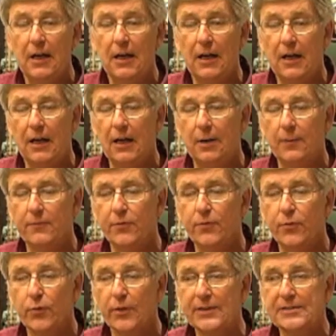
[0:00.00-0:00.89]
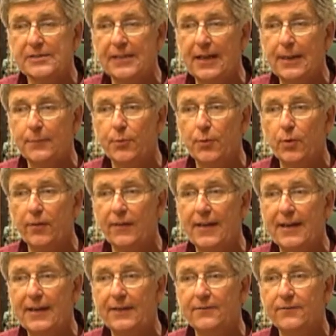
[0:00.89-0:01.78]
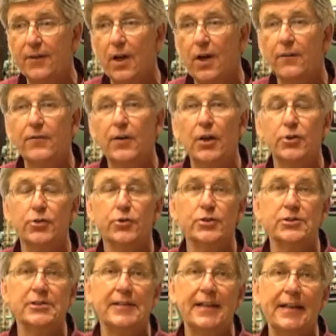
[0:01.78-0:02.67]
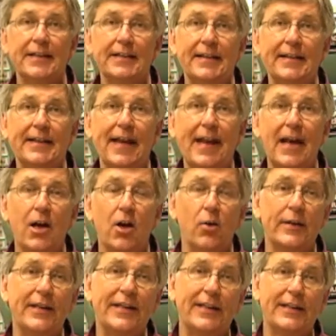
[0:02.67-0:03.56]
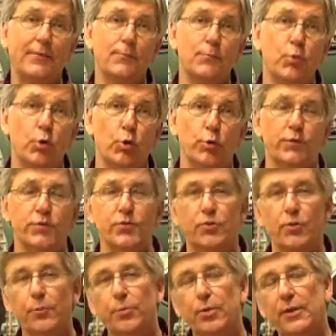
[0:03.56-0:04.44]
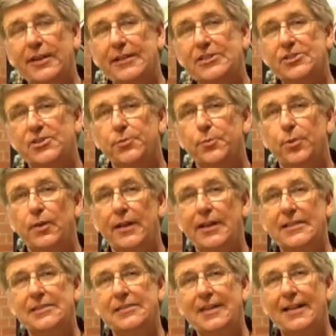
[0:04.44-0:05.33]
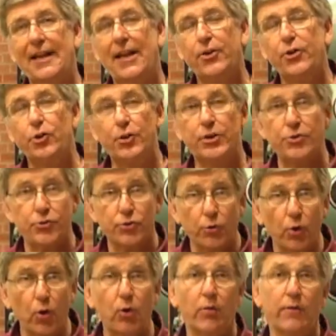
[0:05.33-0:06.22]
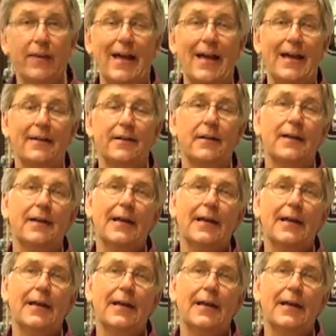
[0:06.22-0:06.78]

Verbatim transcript: um, for example, that involve understanding how heat moves from place to place and how you control that,